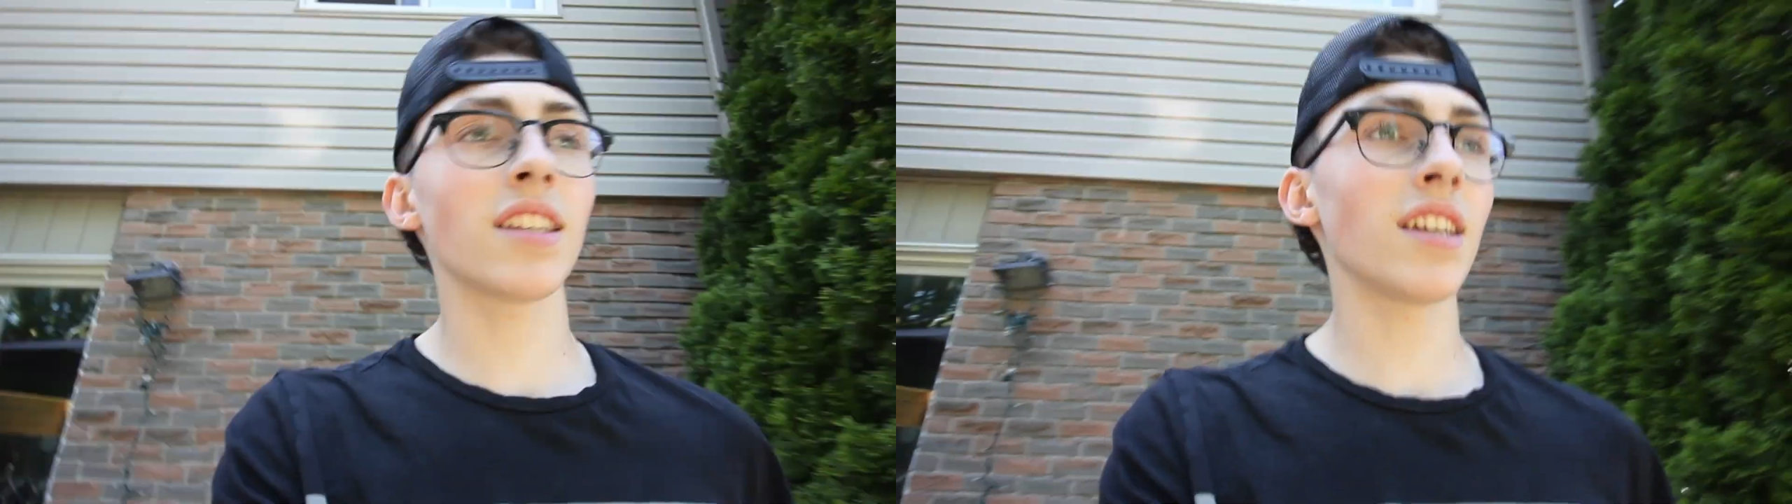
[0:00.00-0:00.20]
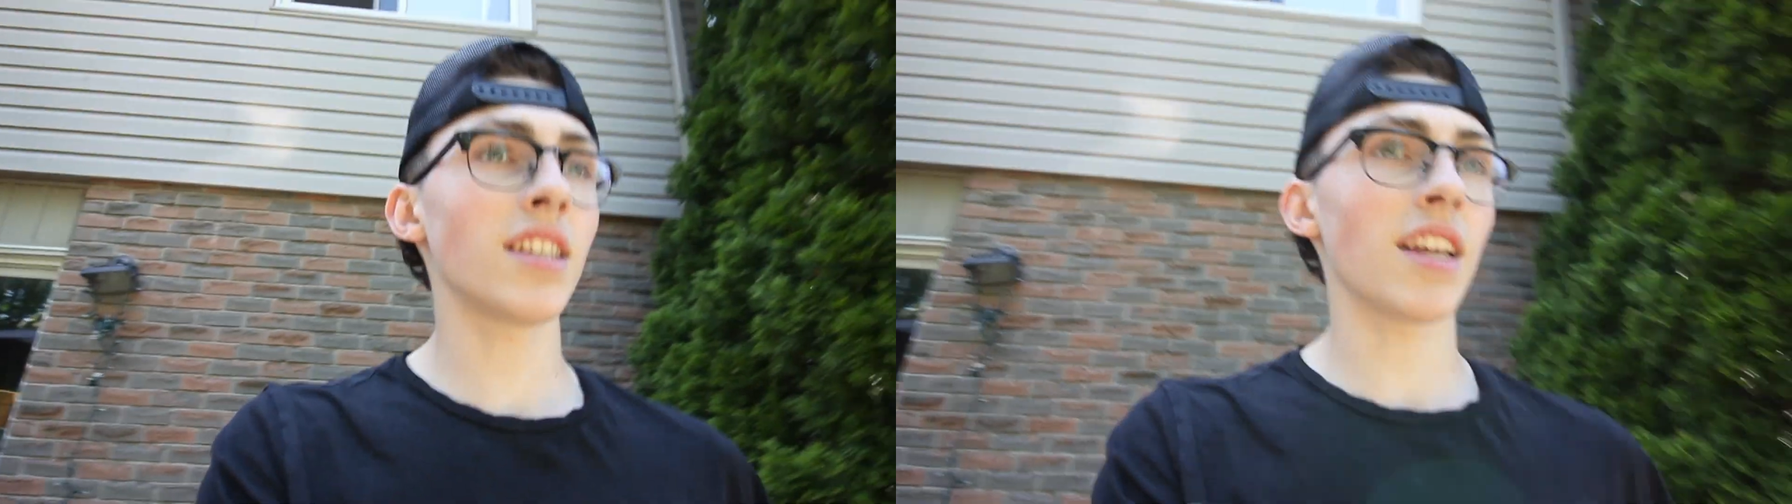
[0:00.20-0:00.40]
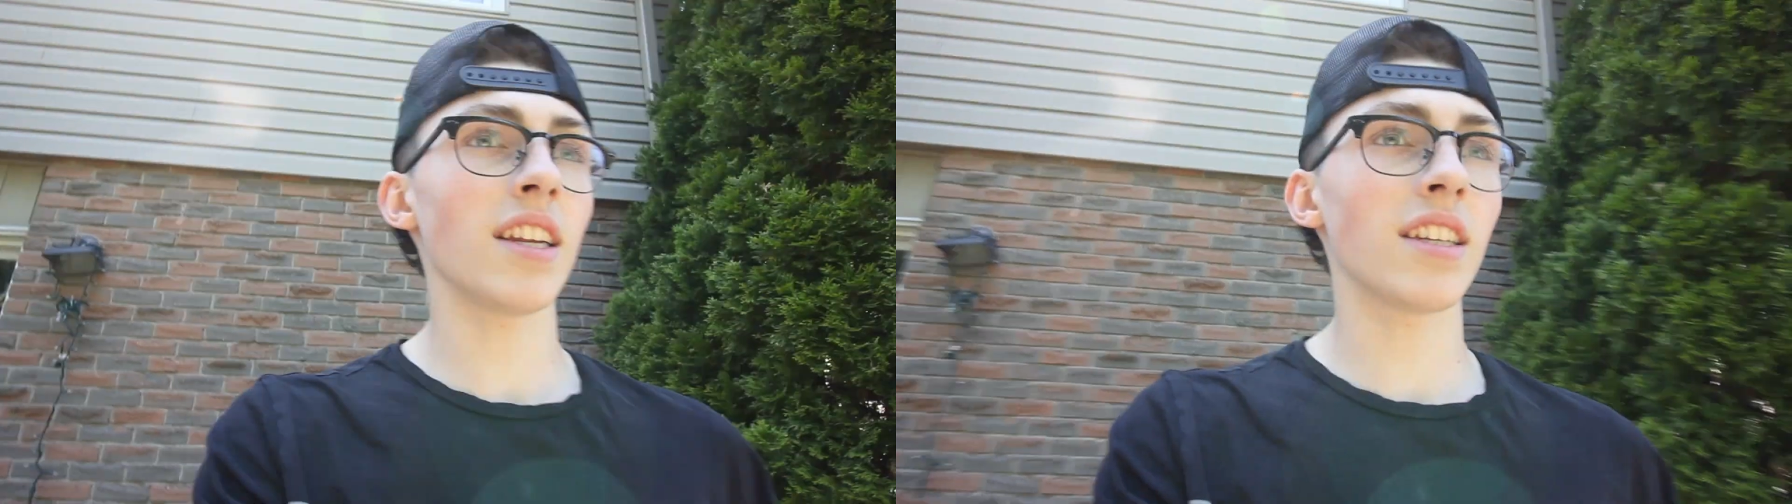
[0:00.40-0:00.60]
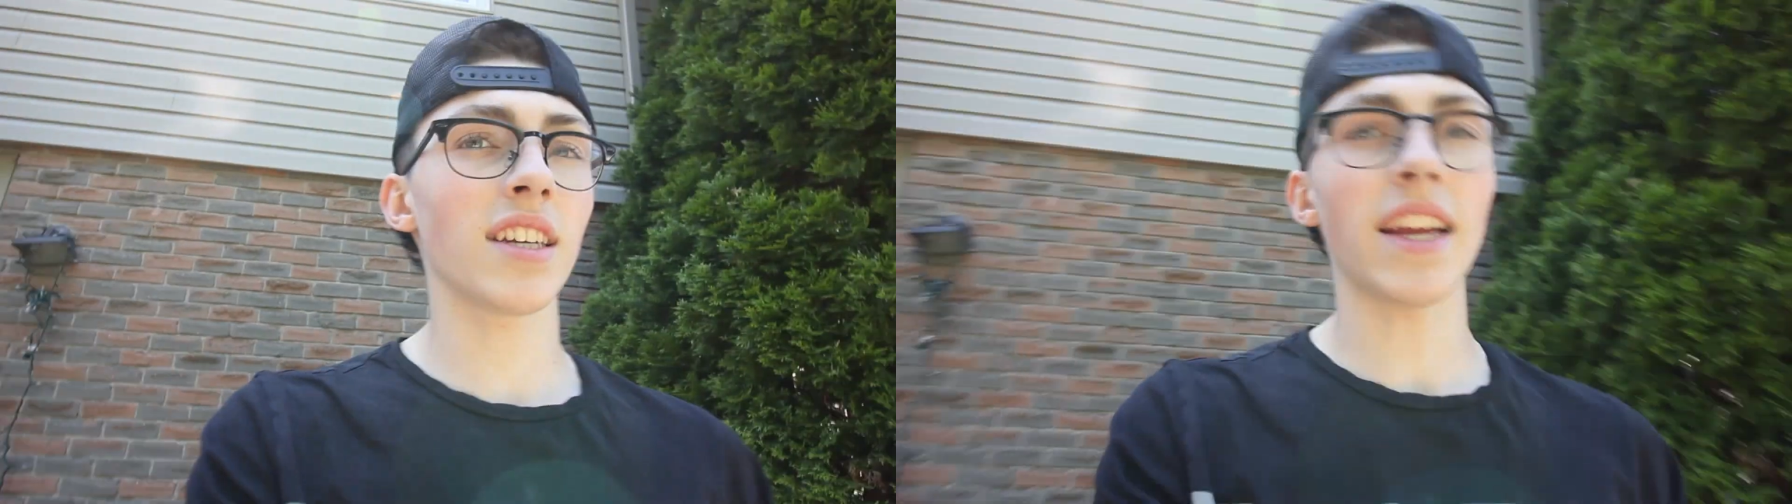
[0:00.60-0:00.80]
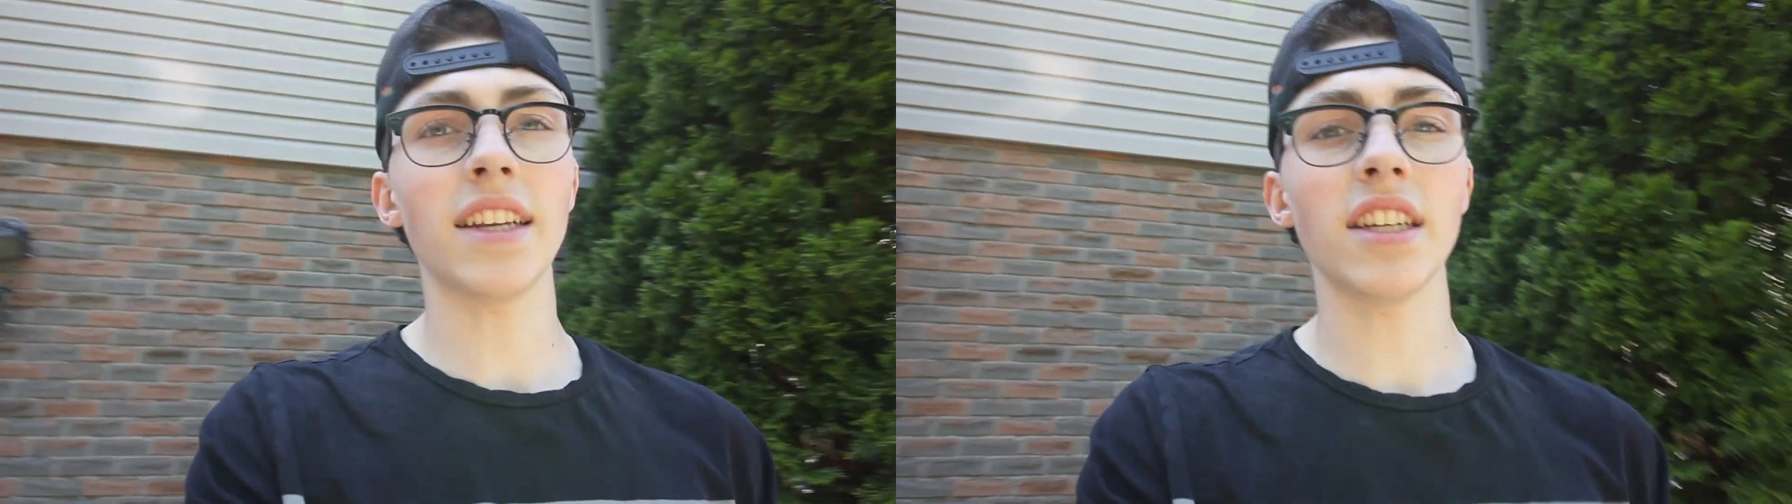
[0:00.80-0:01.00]
It's a nice day. It's
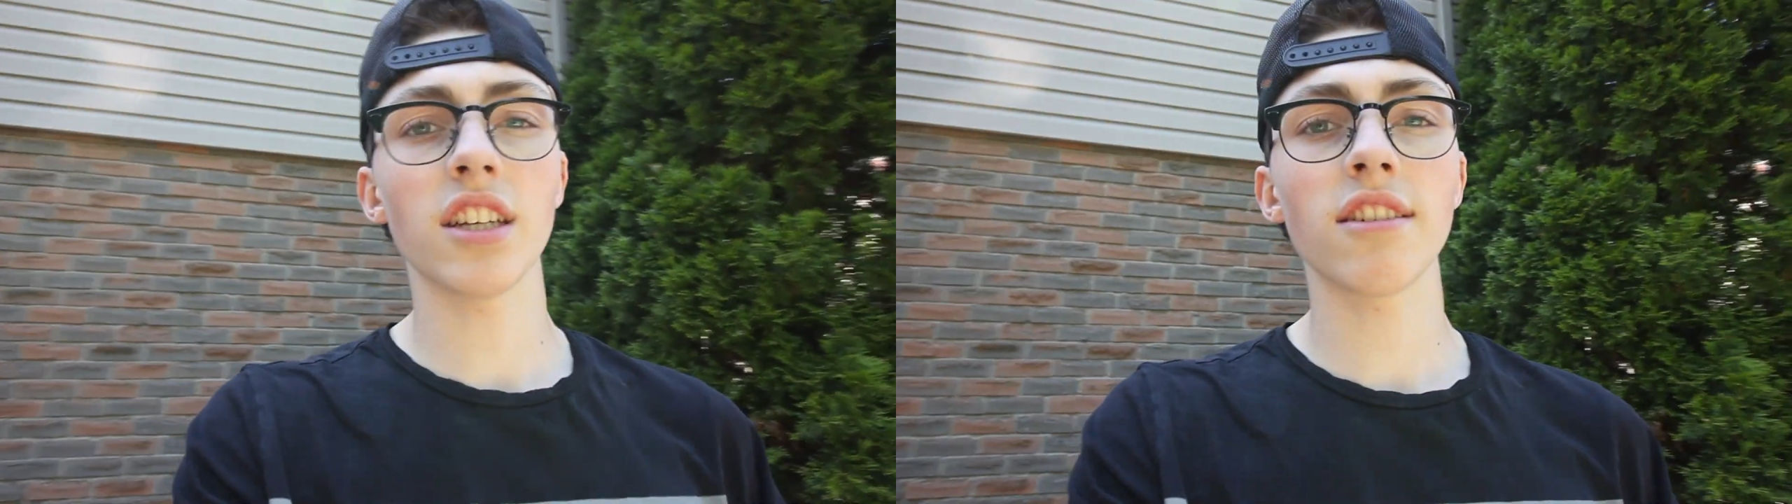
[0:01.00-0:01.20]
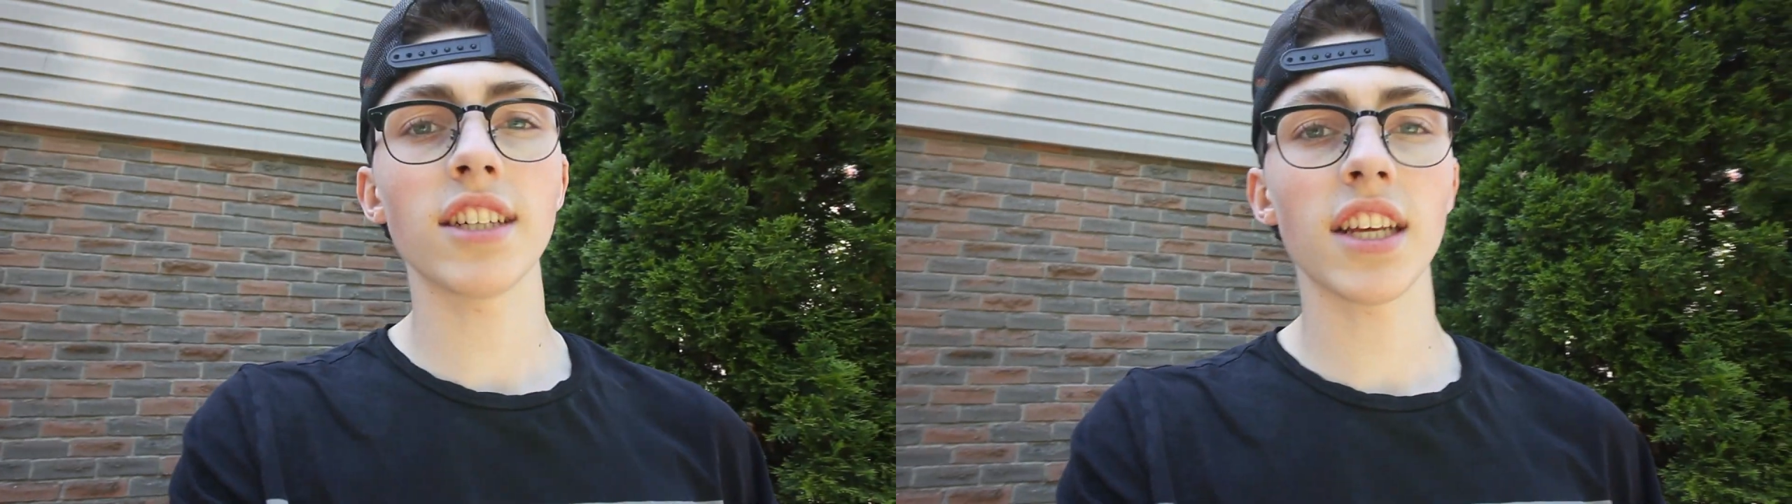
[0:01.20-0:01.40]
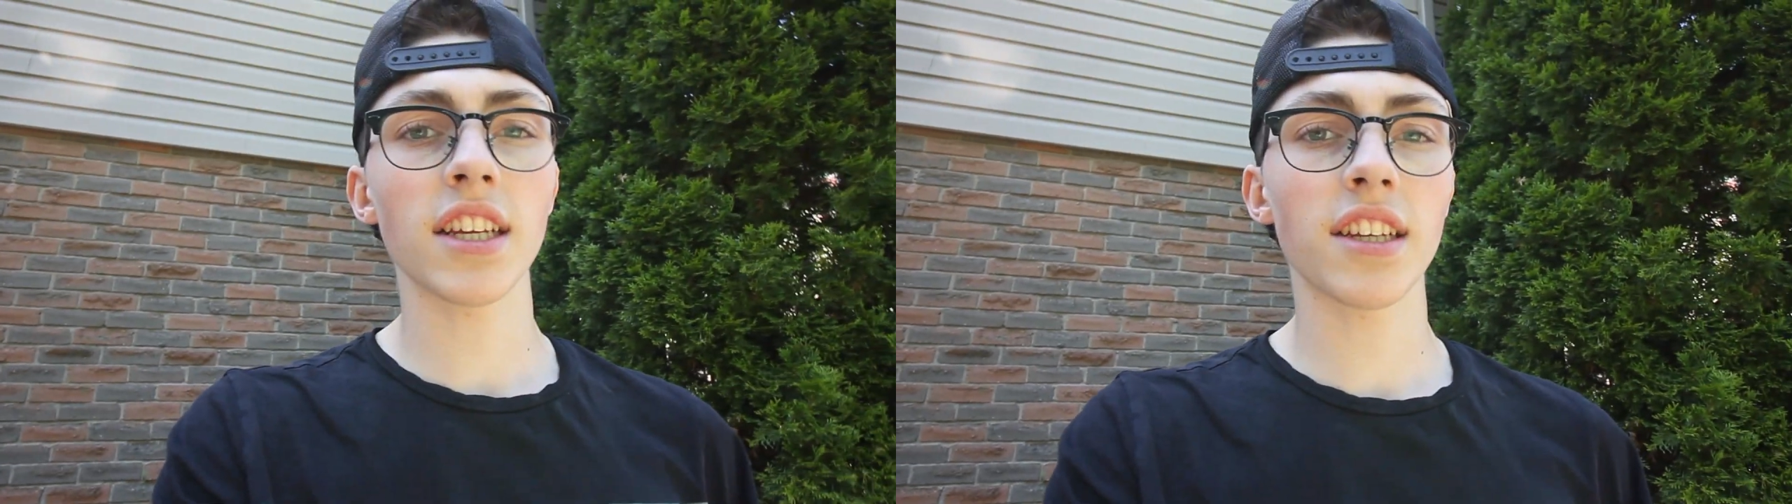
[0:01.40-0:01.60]
like 18 degrees, I think,